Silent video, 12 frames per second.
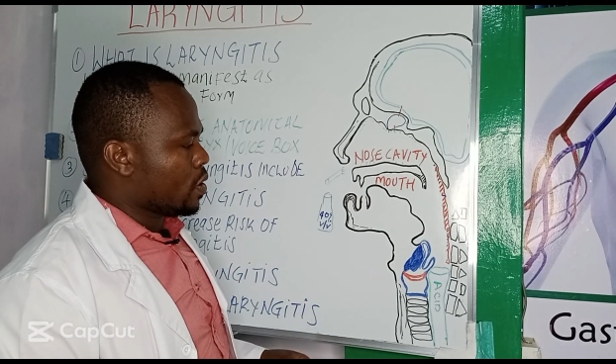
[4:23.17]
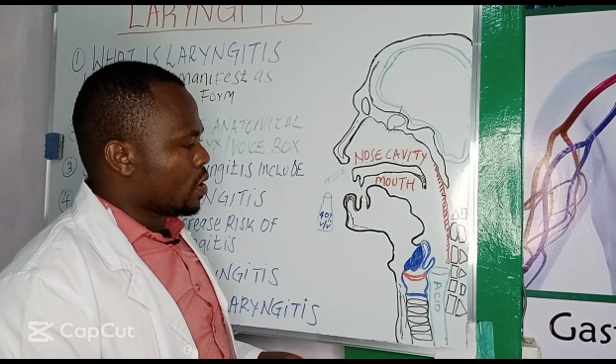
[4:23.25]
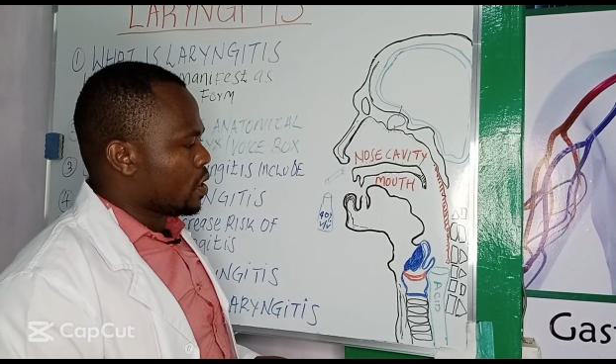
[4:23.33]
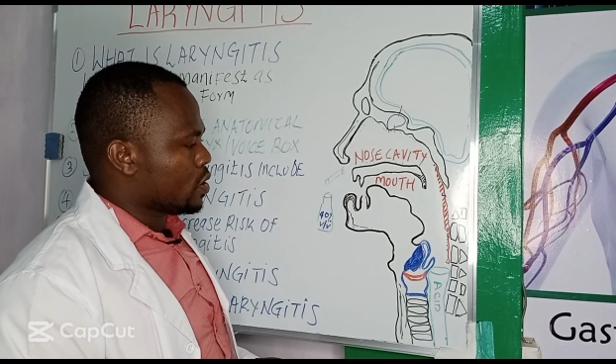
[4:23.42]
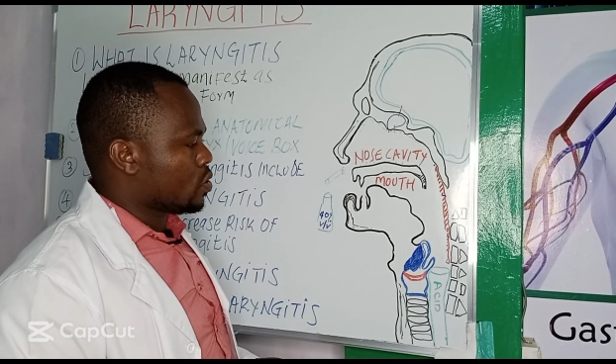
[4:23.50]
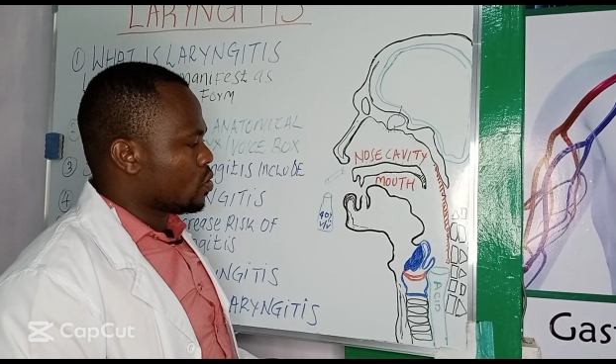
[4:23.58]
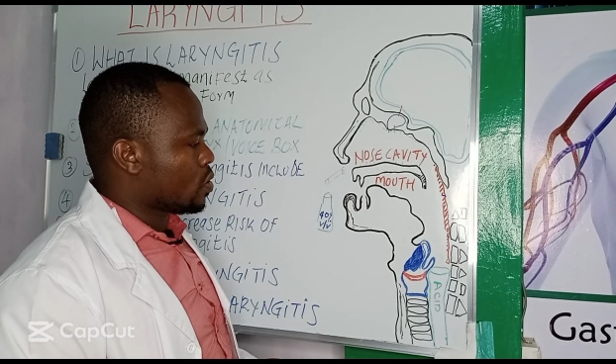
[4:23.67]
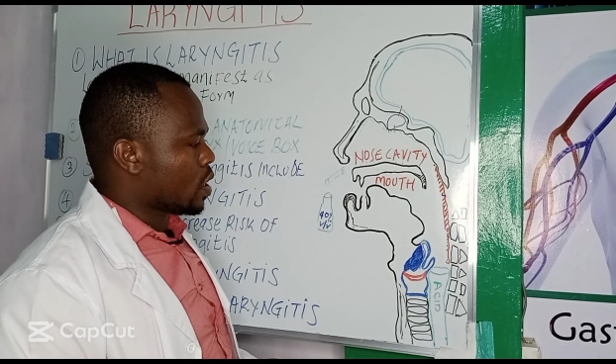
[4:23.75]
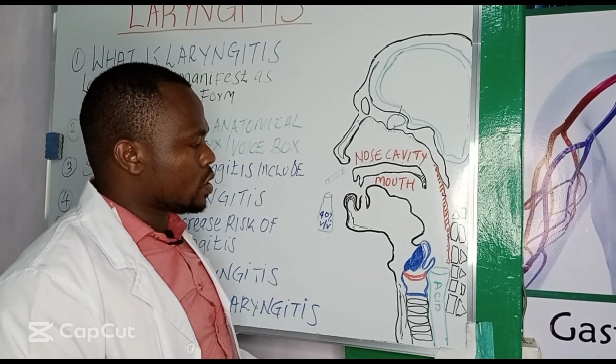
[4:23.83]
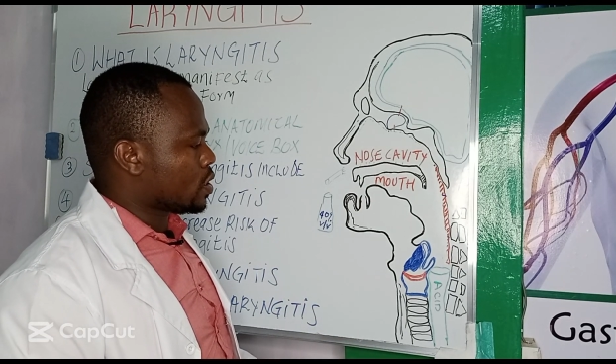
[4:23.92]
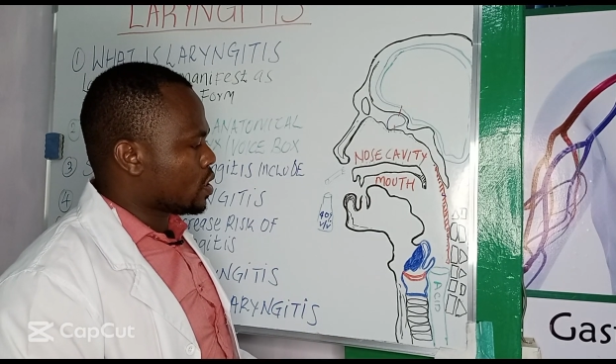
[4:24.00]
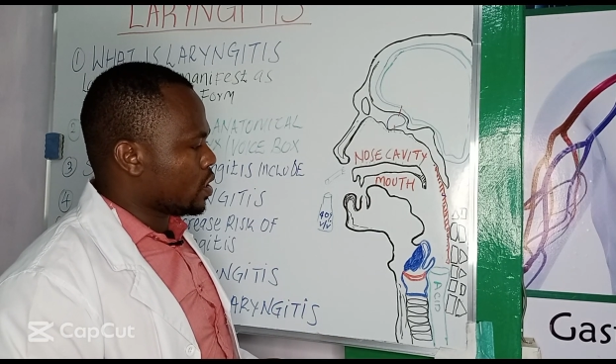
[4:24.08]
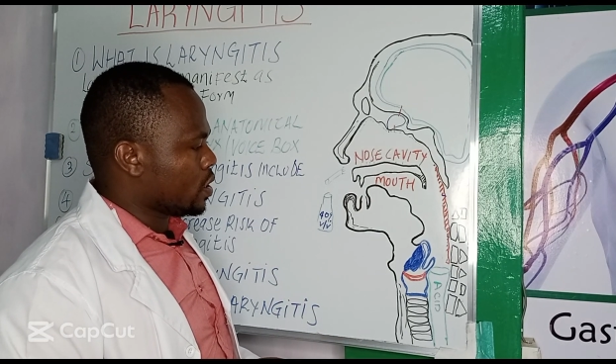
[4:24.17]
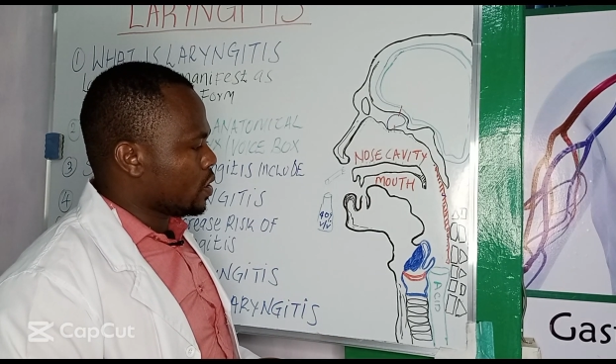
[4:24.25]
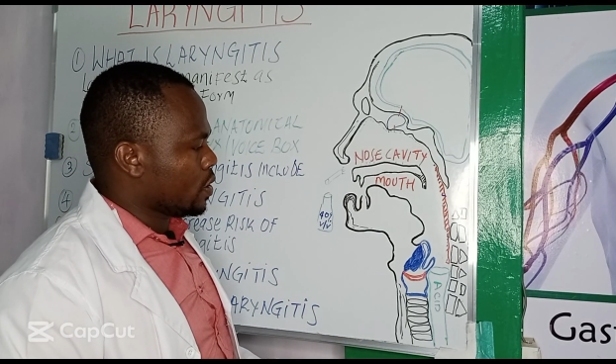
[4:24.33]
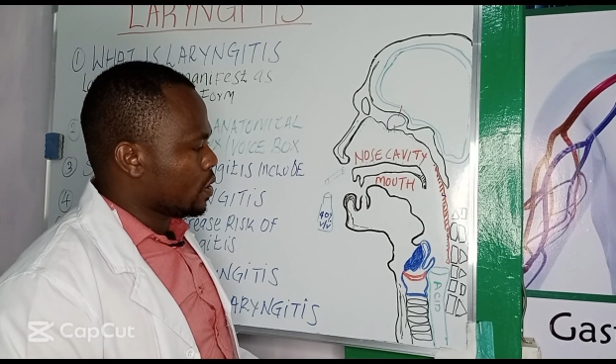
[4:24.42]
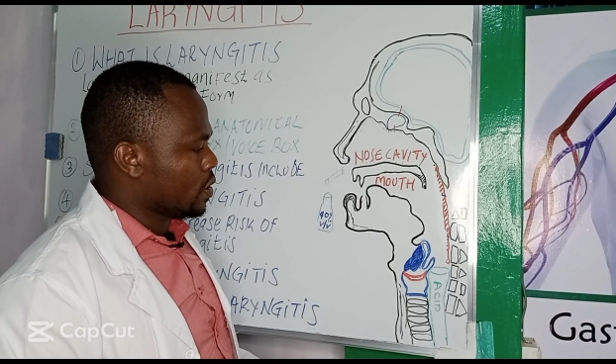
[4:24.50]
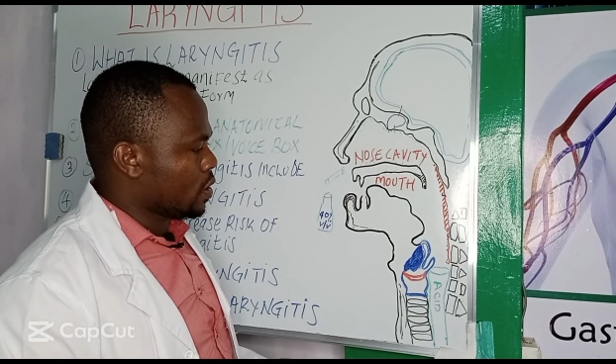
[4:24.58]
As you can
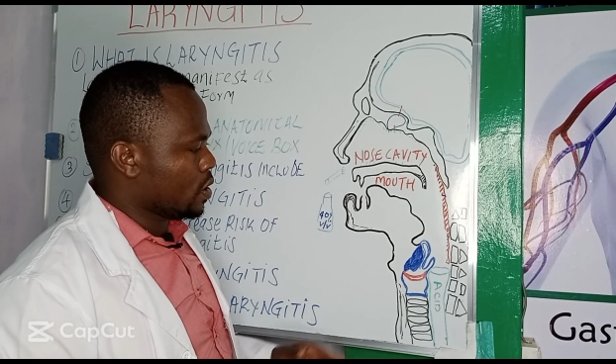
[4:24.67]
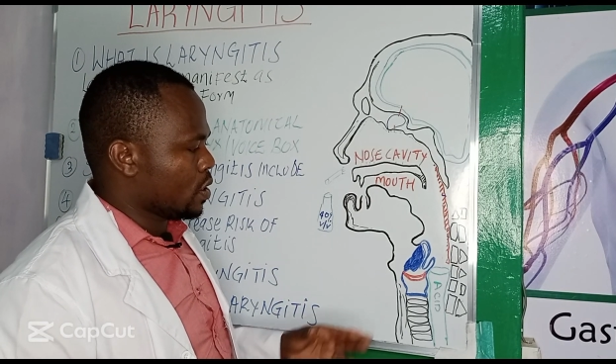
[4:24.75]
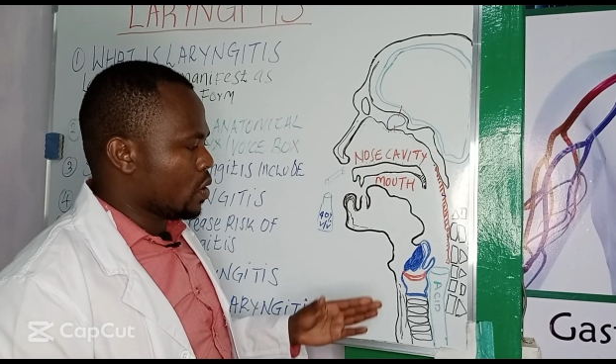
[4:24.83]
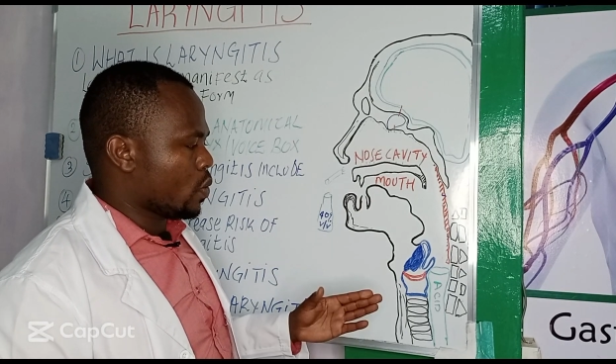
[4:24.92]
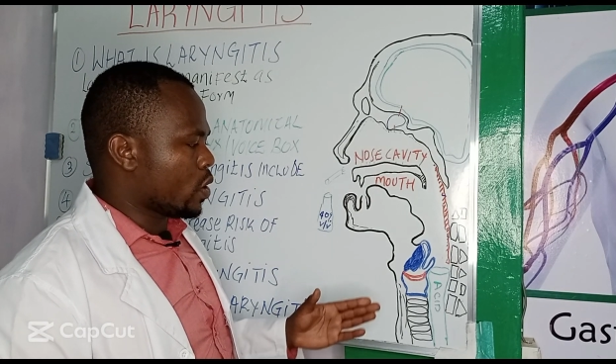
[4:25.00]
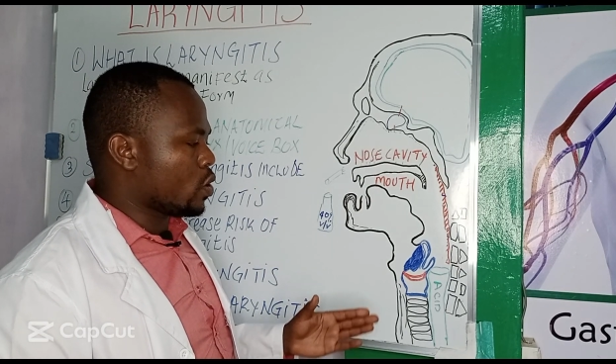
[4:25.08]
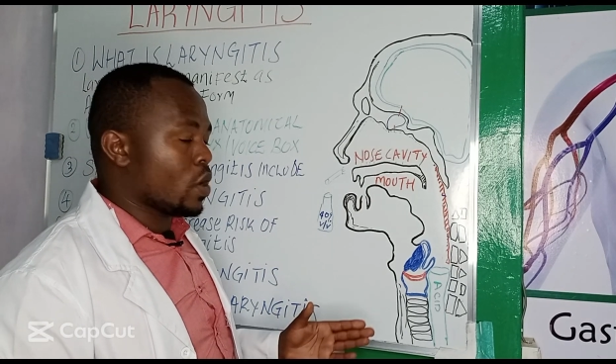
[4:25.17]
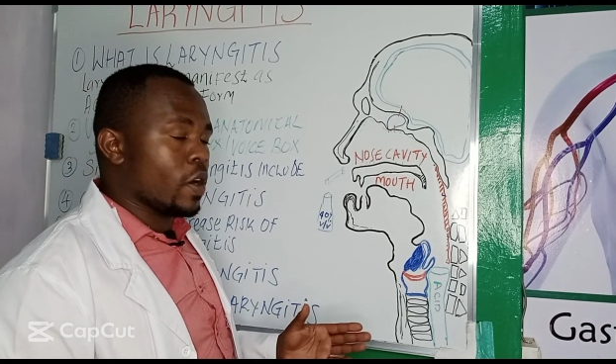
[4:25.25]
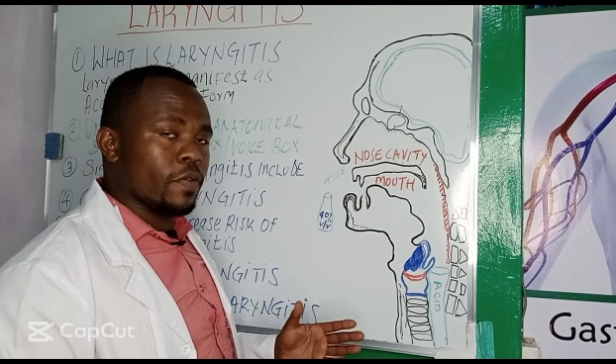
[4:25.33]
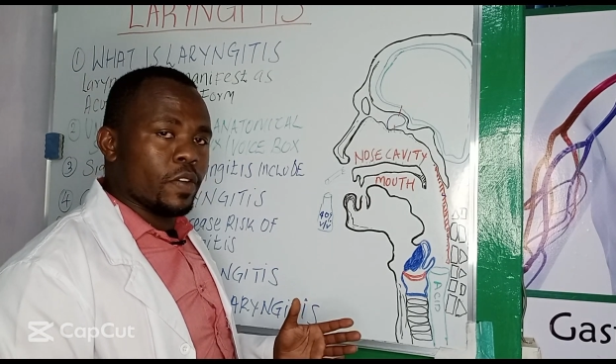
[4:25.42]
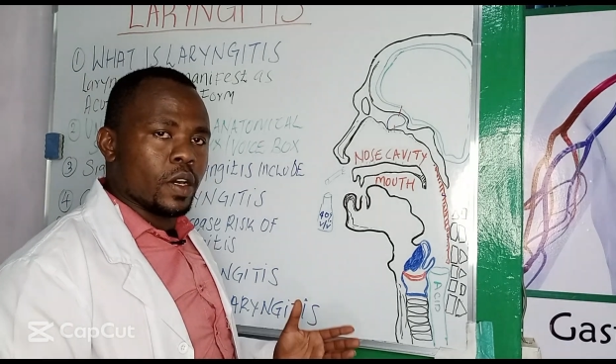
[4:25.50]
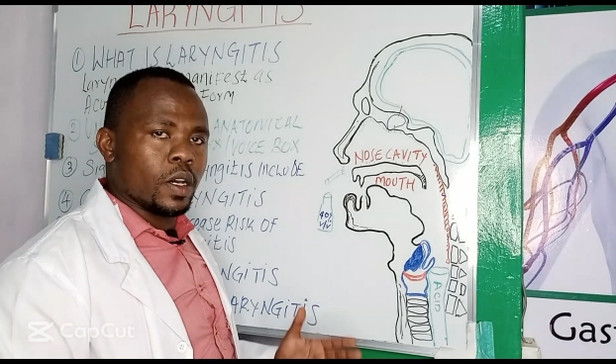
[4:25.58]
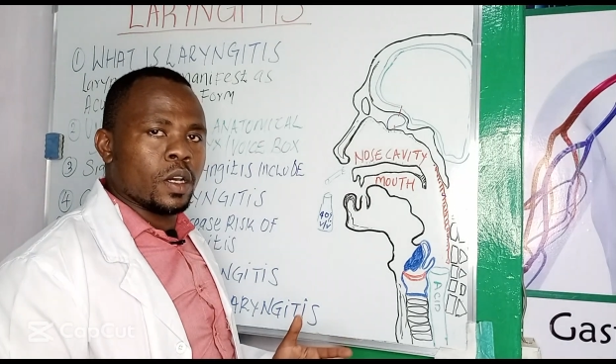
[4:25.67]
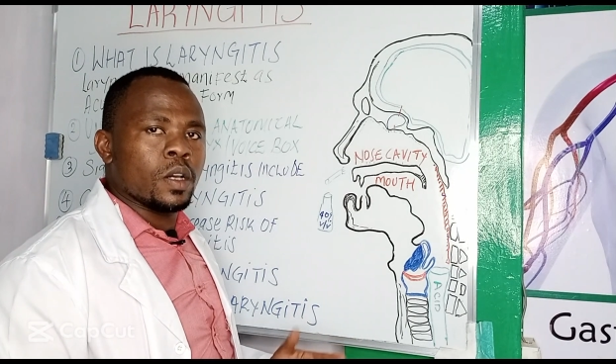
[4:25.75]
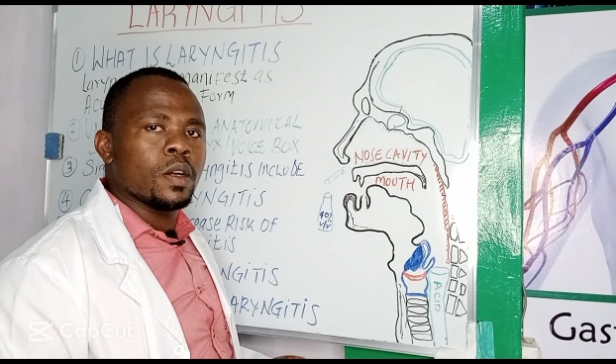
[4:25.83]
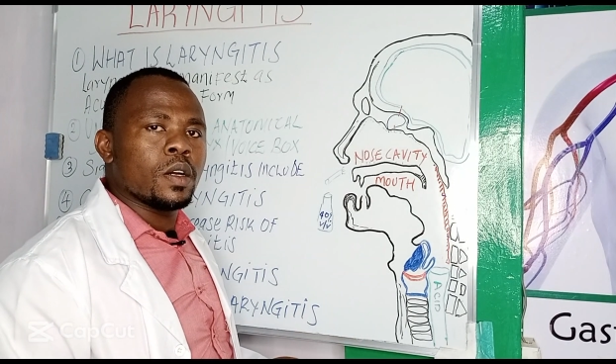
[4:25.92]
see, when you have a